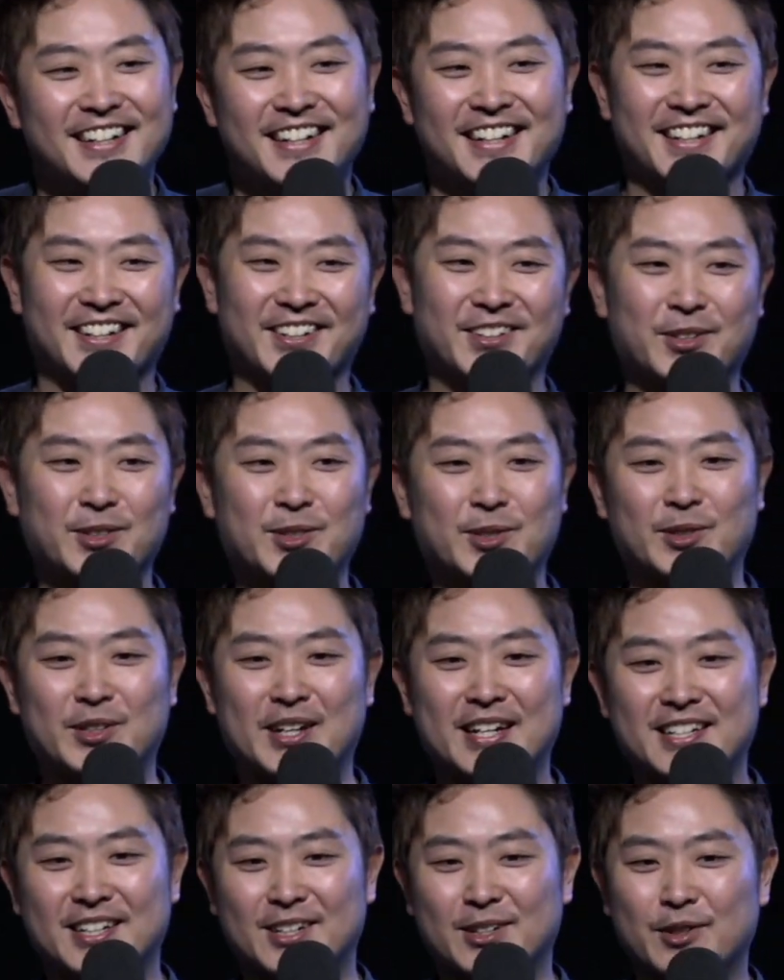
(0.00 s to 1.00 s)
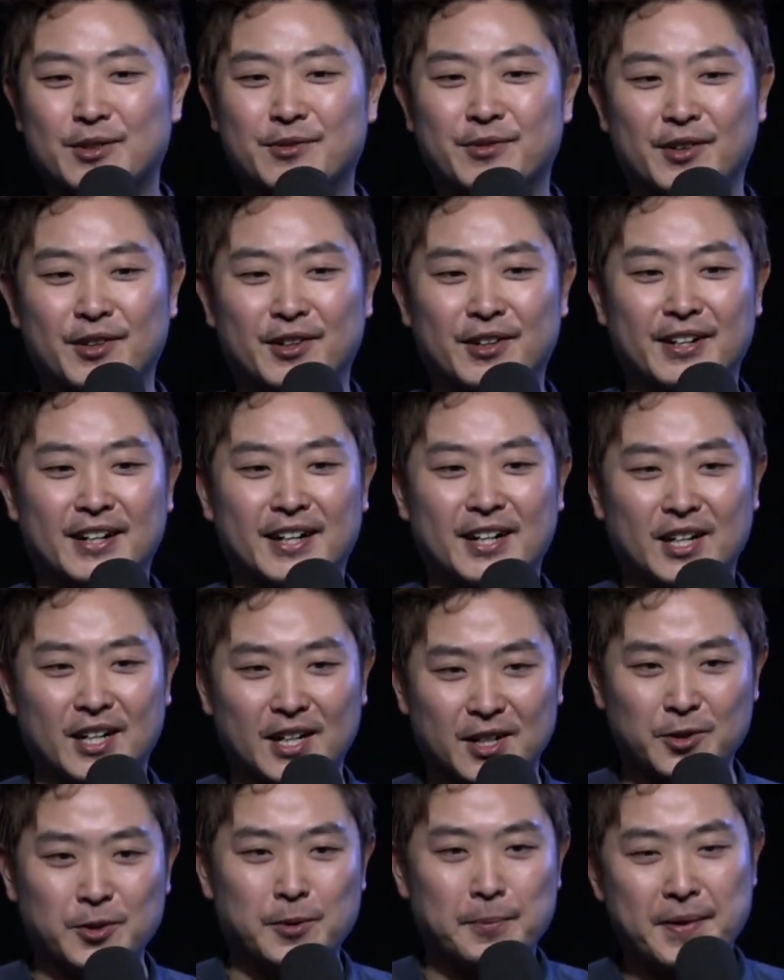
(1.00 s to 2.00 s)
you know, to actually look for a
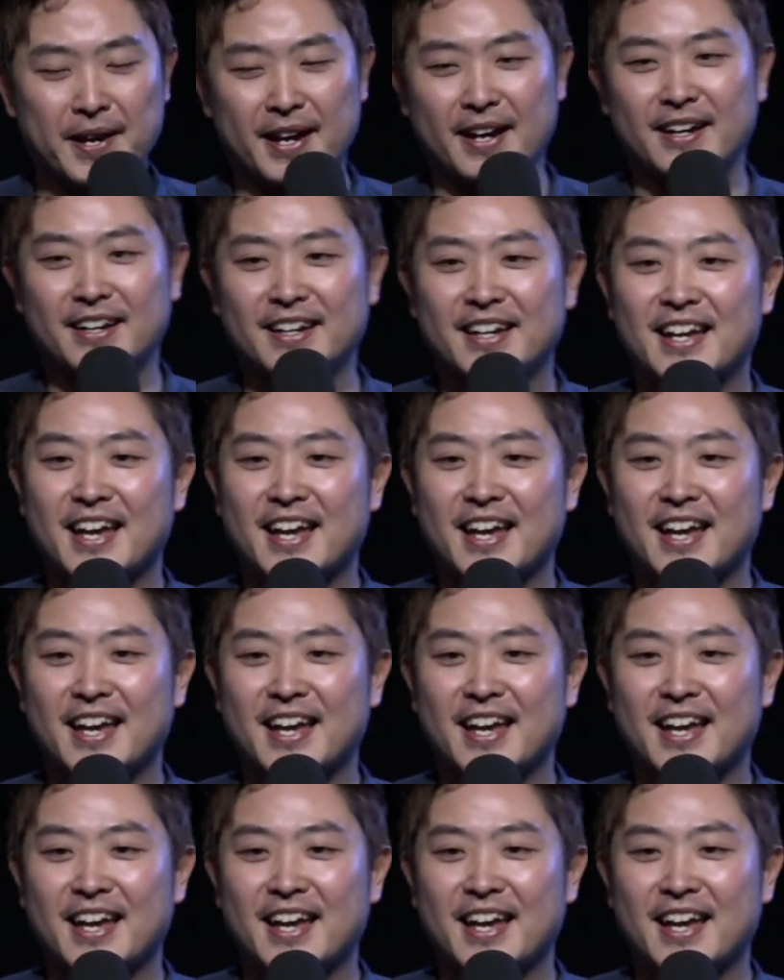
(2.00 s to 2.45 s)
good pair.